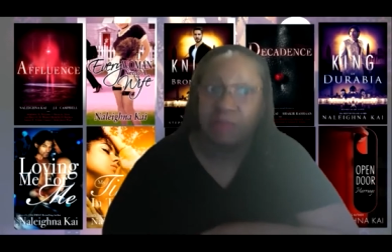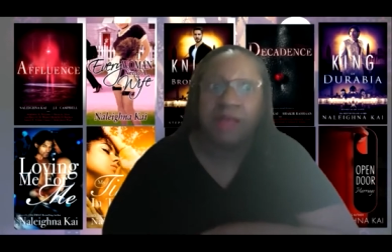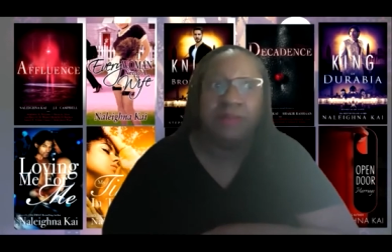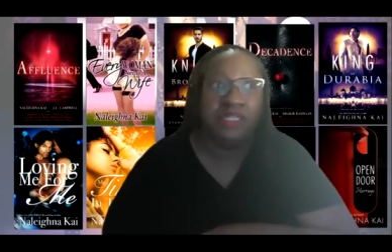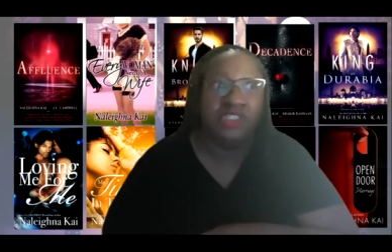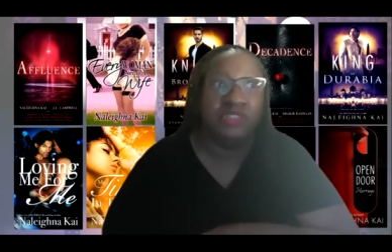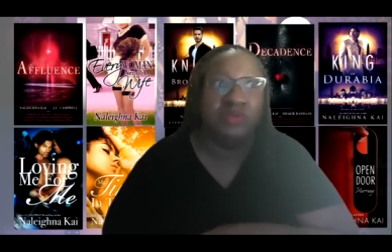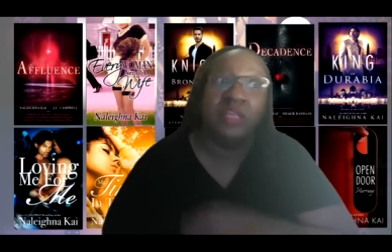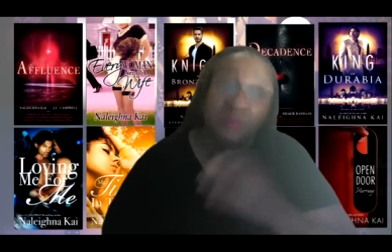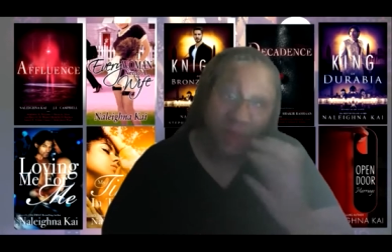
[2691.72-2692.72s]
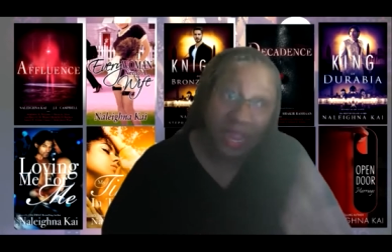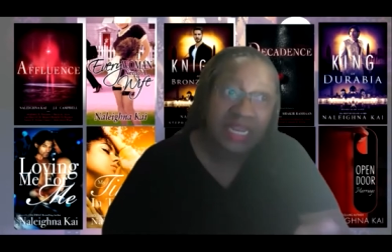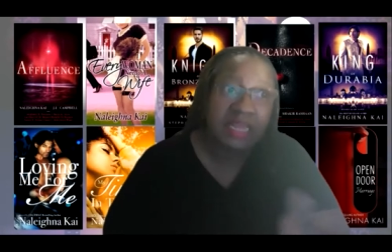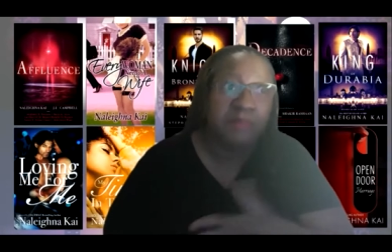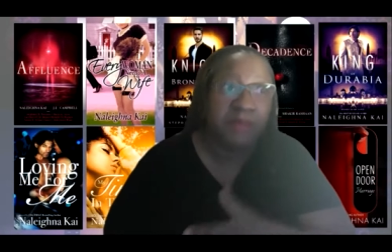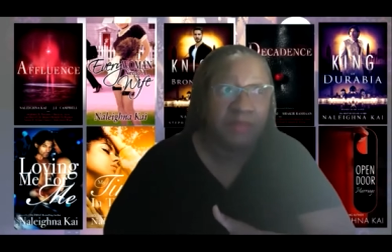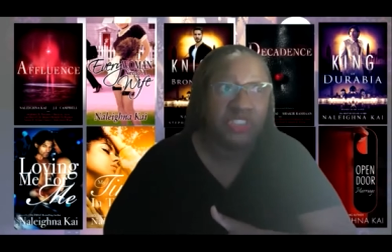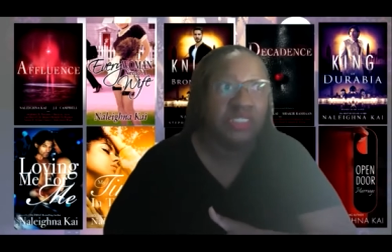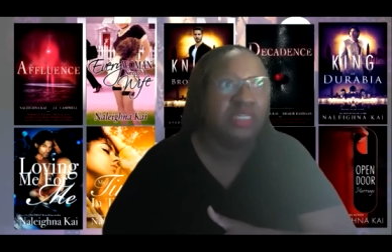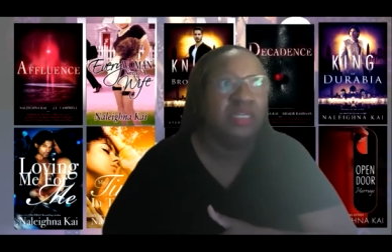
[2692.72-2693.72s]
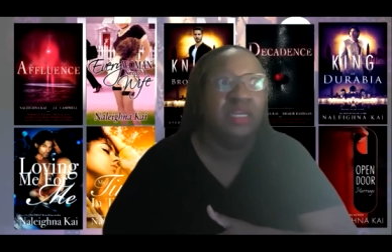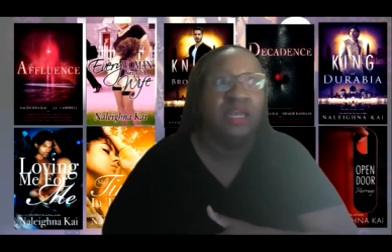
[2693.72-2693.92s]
published, writing and publishing.